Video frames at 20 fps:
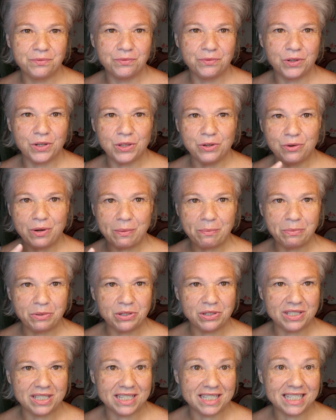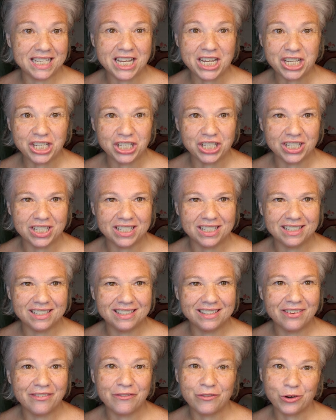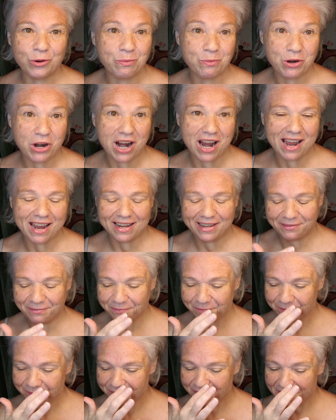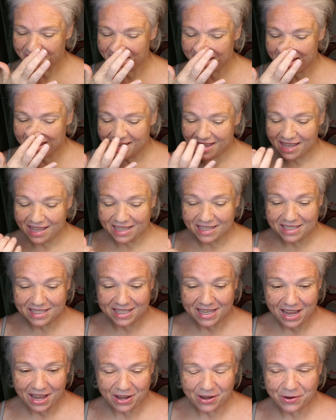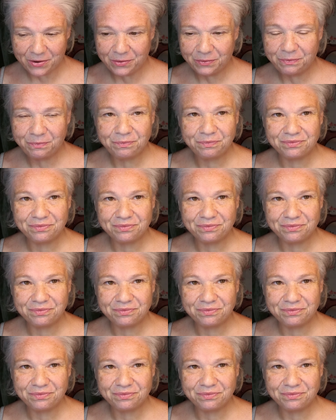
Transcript: for the representation for Pride. So